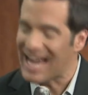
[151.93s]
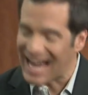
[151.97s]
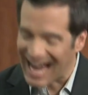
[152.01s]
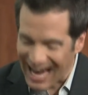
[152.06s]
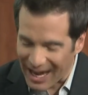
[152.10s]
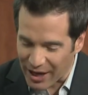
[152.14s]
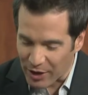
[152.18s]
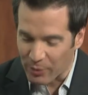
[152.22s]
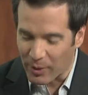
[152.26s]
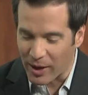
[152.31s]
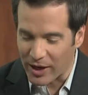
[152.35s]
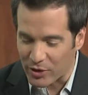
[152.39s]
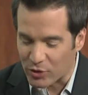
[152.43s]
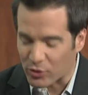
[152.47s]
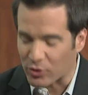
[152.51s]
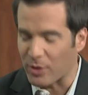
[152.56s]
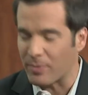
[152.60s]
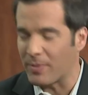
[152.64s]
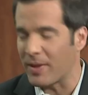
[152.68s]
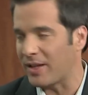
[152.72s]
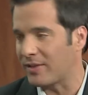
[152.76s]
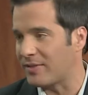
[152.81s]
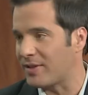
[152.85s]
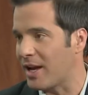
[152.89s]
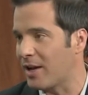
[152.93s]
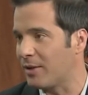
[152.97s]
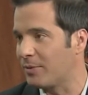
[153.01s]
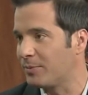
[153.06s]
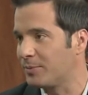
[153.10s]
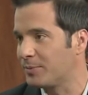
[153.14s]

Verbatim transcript: How do I trim that down?